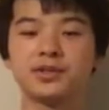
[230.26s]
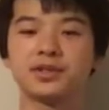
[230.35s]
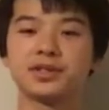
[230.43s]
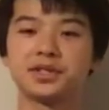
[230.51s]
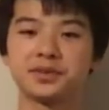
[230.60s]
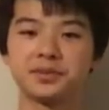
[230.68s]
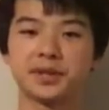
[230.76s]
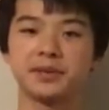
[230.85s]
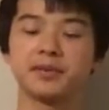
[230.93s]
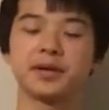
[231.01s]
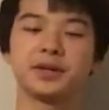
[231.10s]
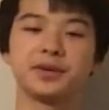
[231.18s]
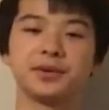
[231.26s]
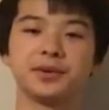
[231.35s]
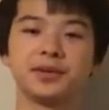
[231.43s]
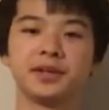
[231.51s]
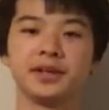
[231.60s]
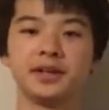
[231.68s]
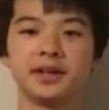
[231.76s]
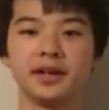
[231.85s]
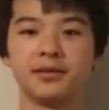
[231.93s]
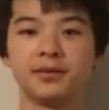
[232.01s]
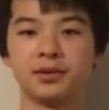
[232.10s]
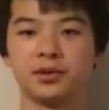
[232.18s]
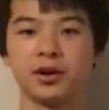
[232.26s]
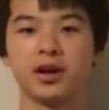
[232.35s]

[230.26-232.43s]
suggest playing penhold if you don't